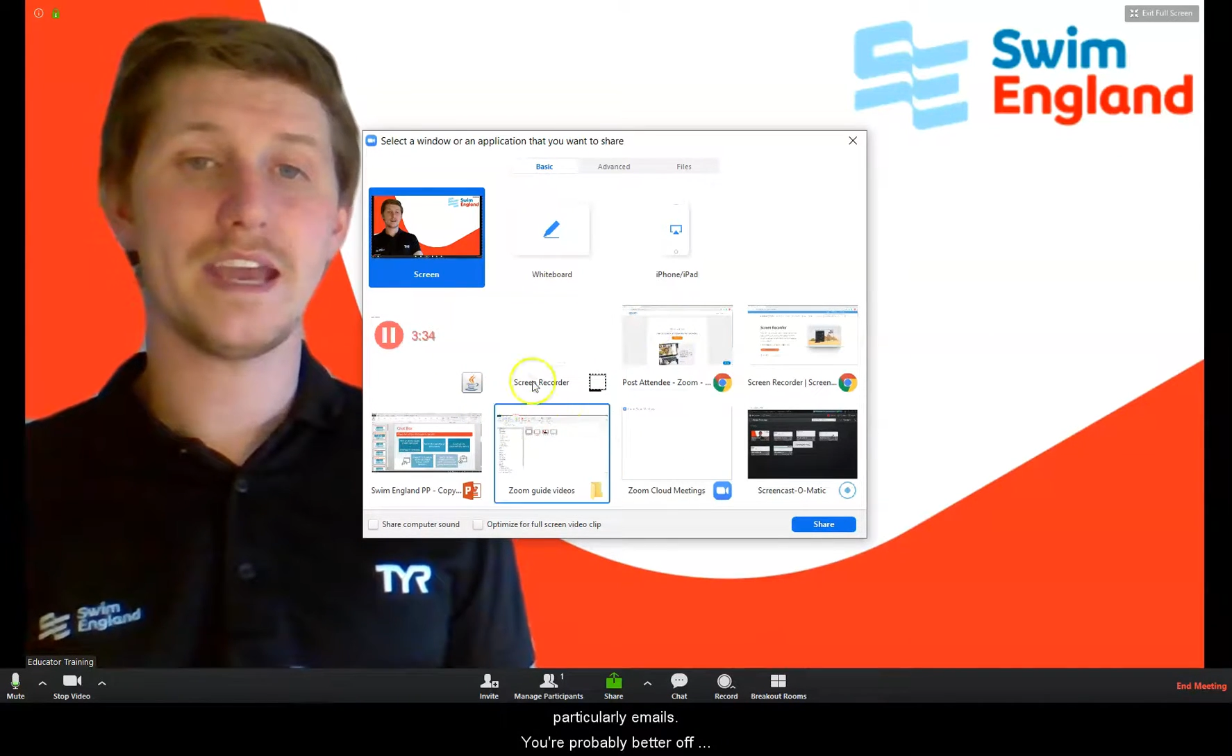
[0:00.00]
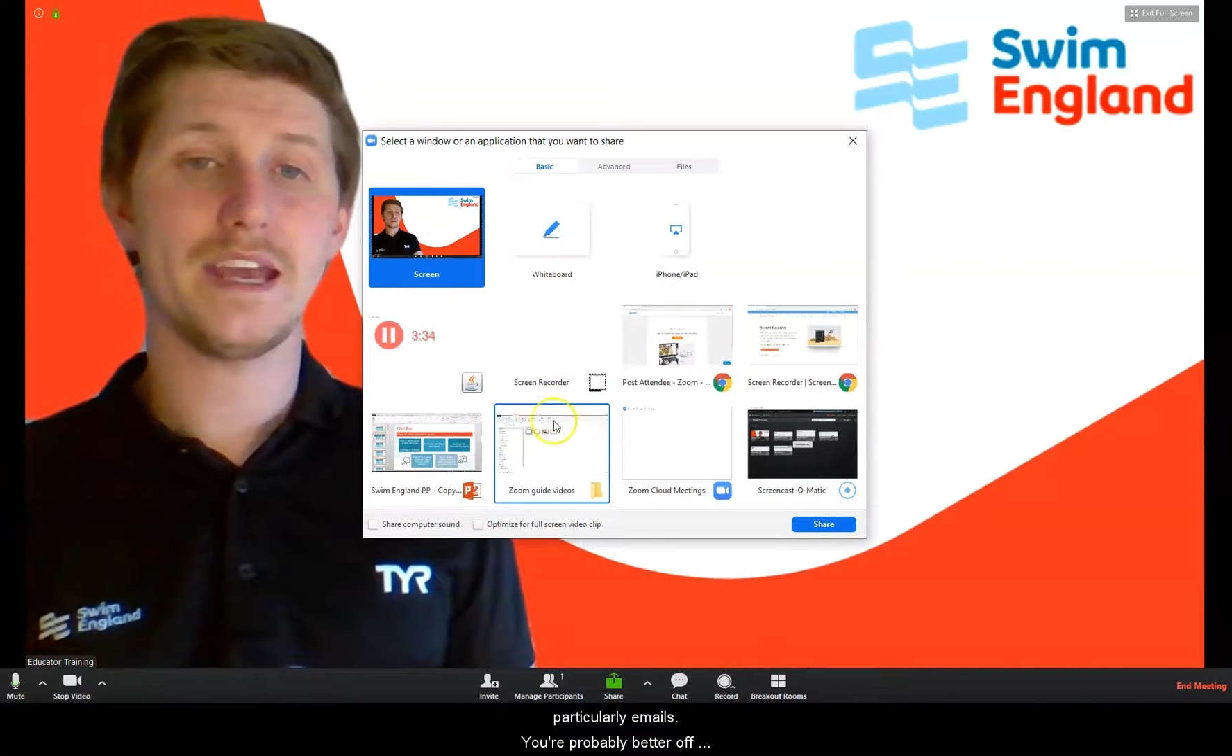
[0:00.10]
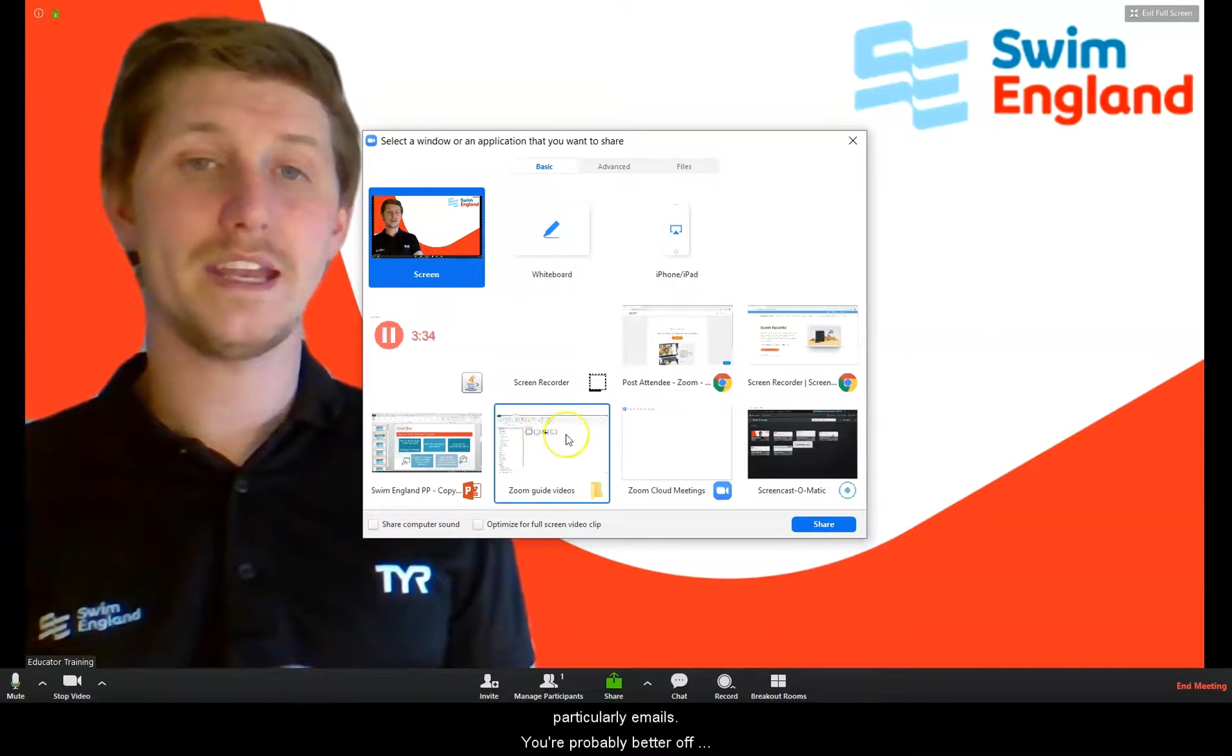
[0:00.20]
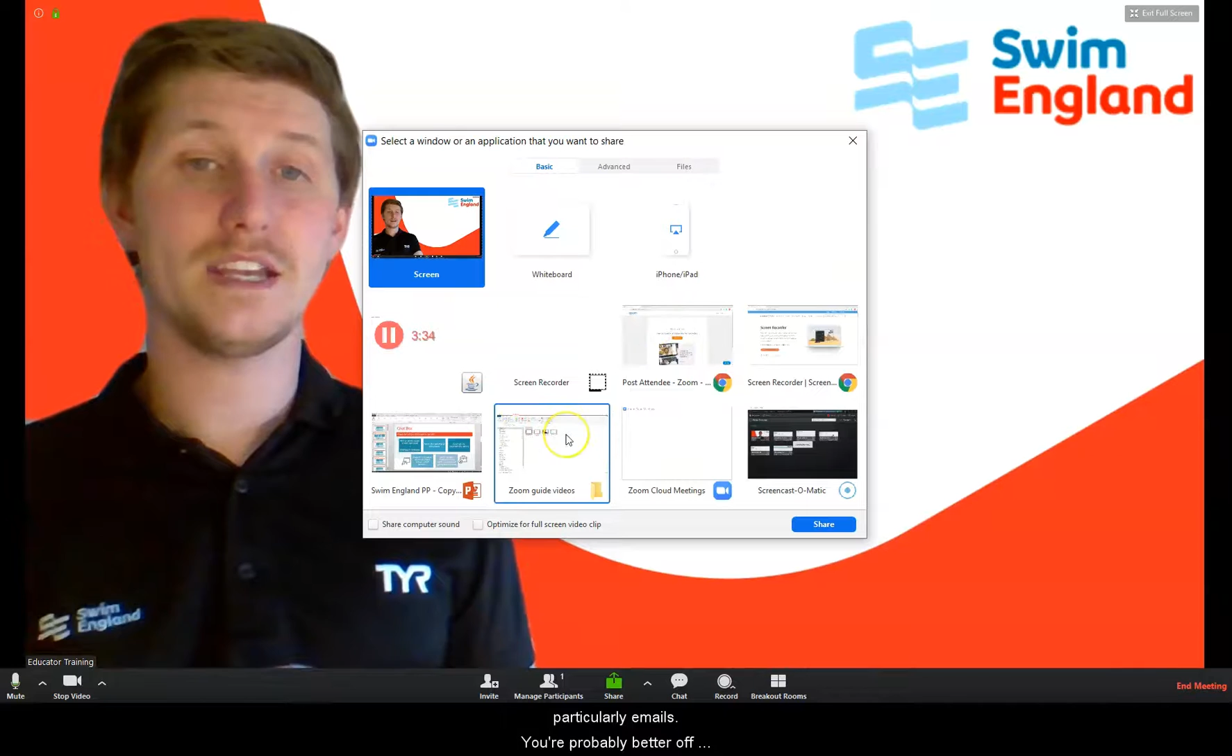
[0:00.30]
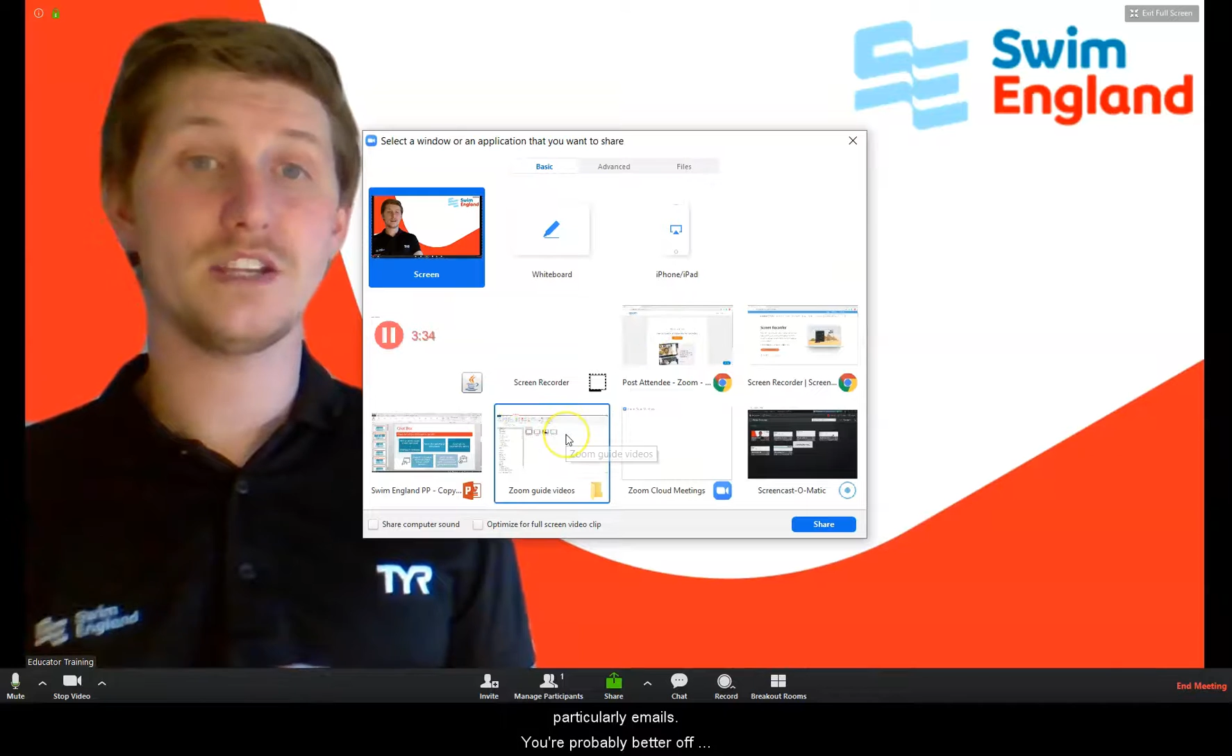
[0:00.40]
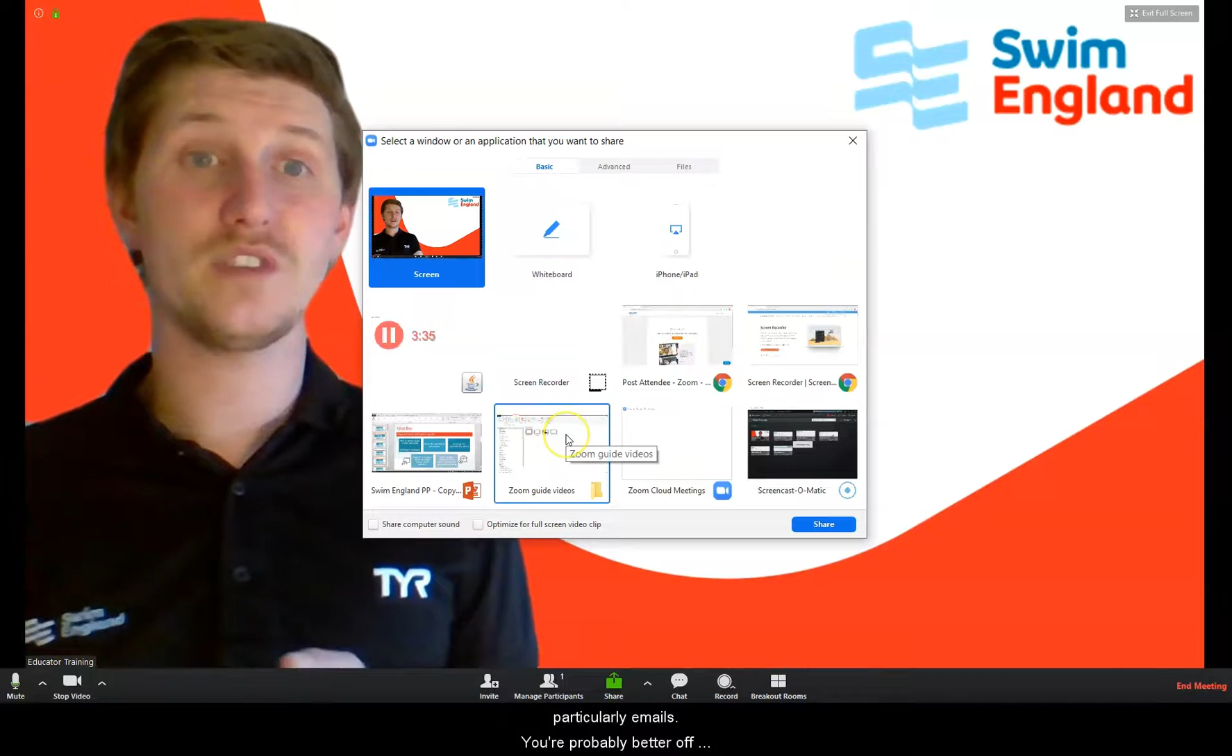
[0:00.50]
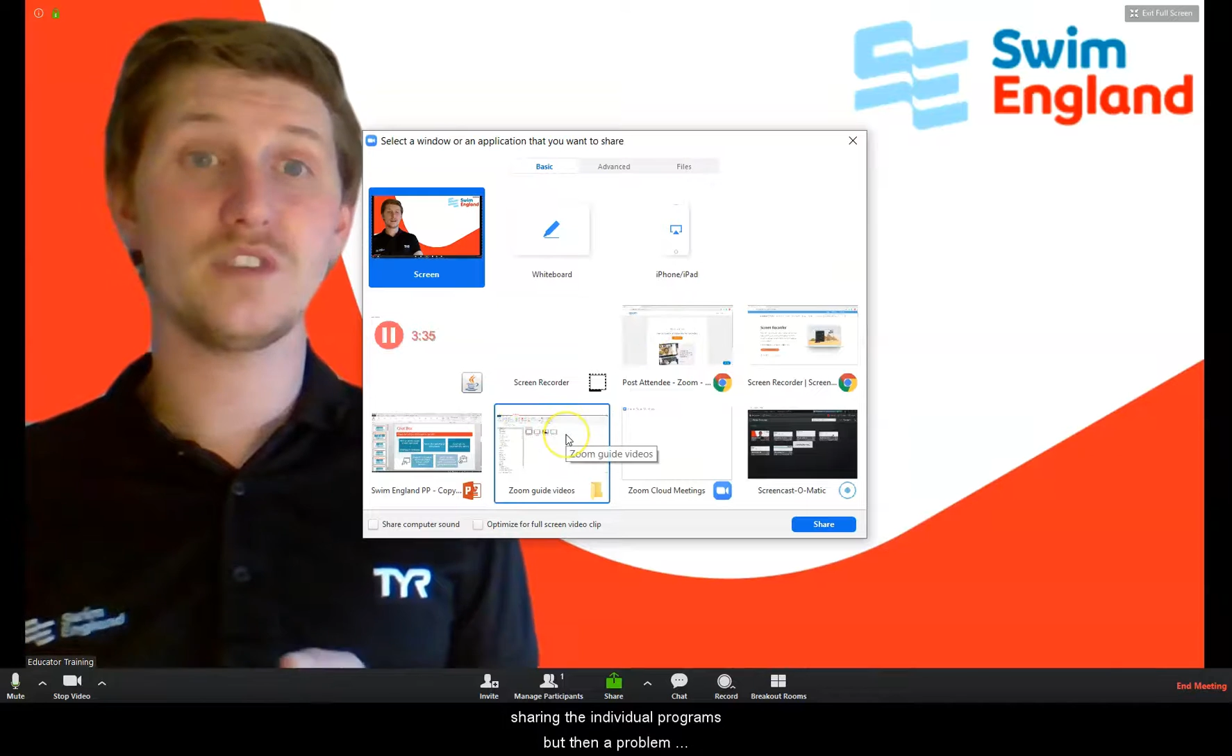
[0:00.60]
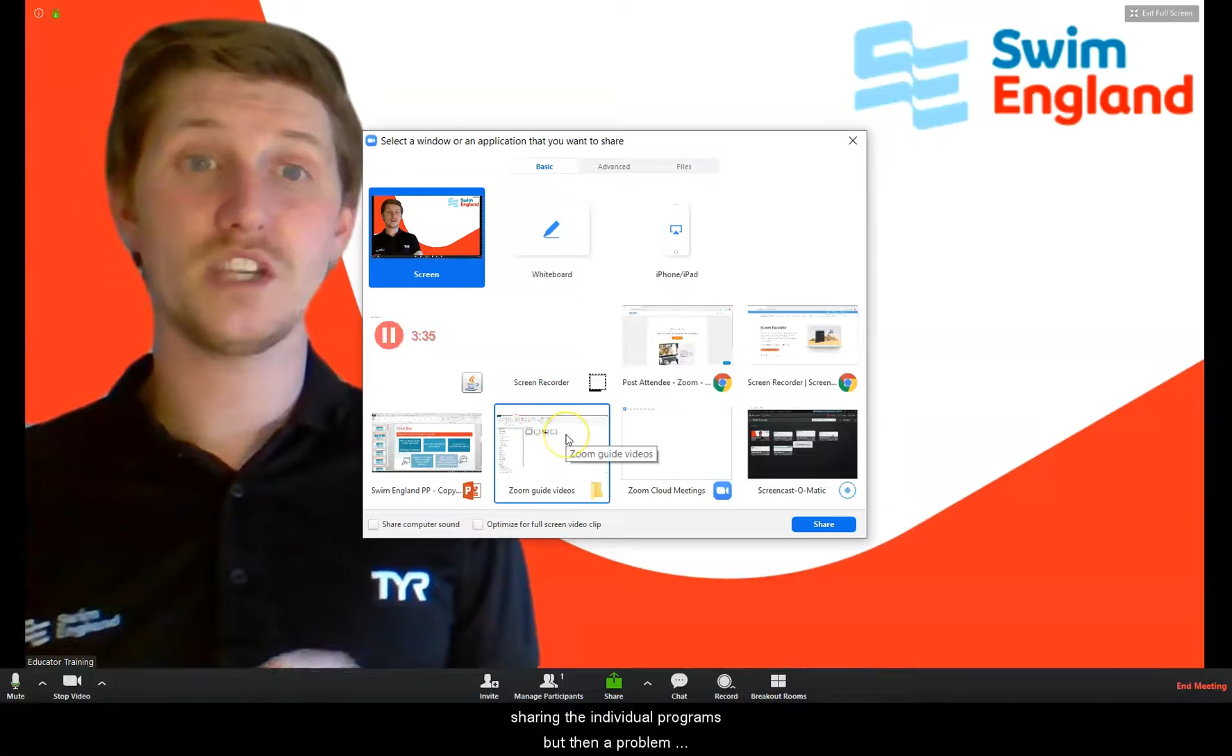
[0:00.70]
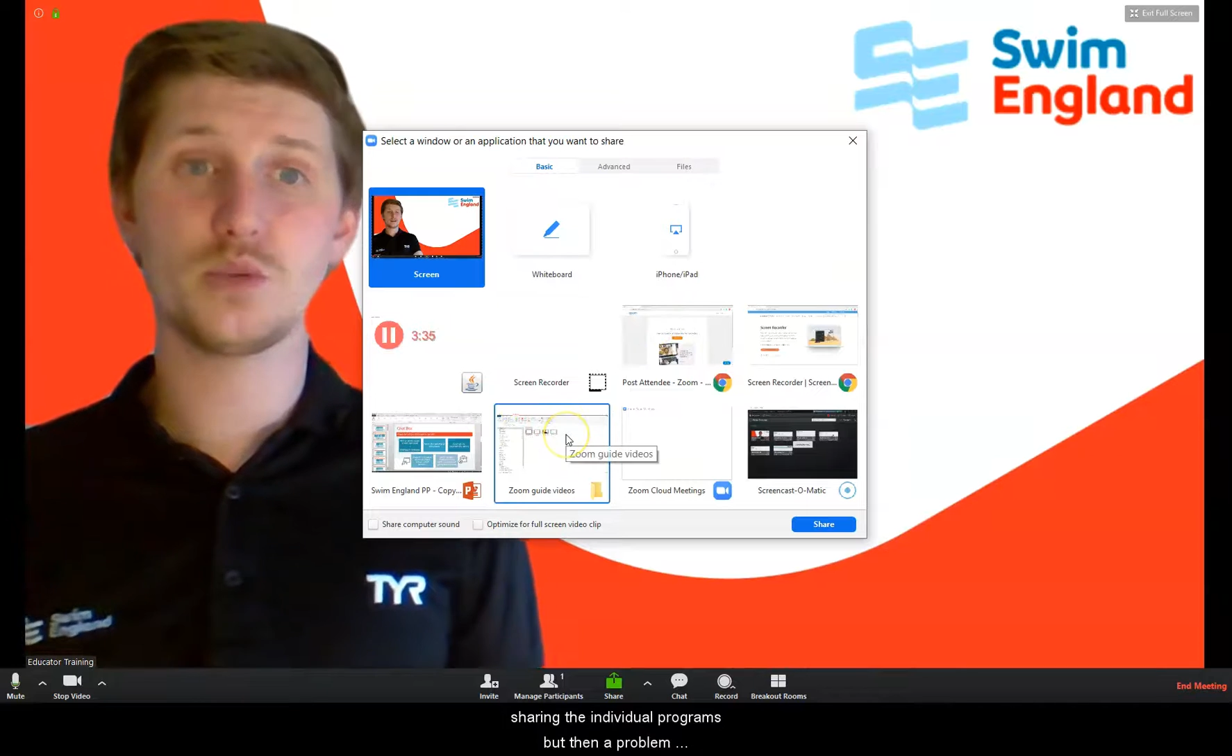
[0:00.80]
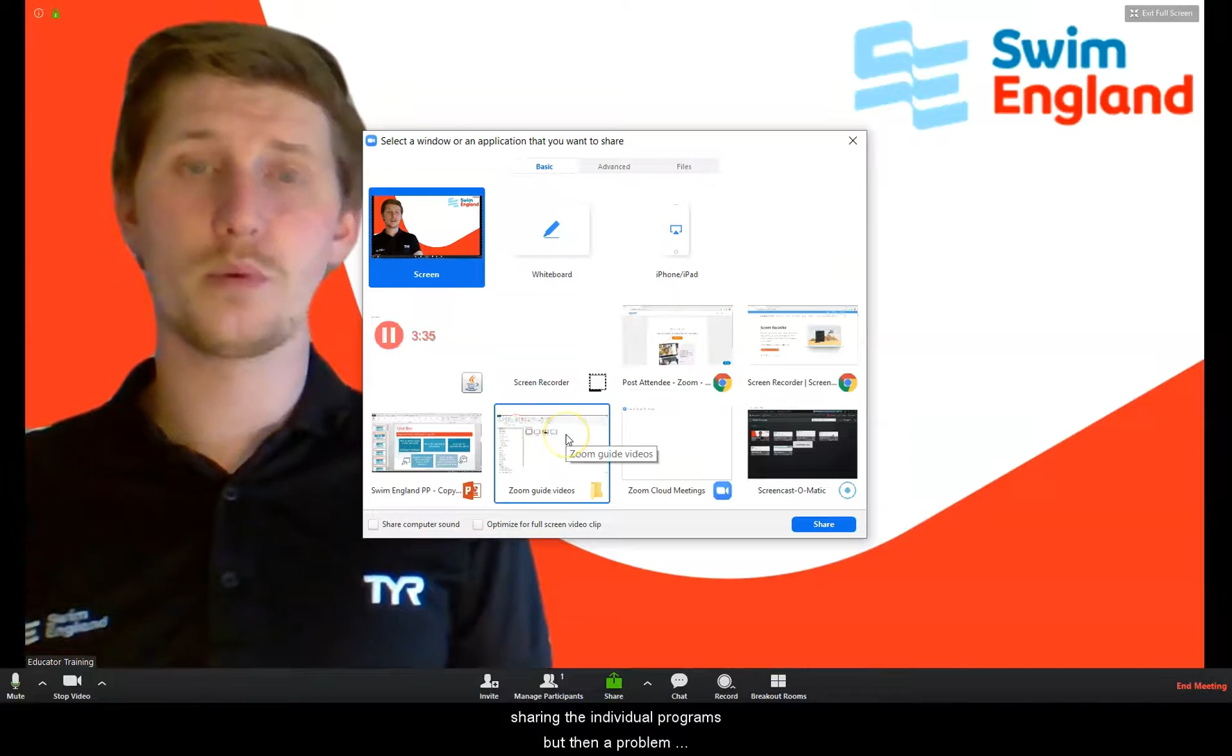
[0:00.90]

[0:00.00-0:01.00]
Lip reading: individual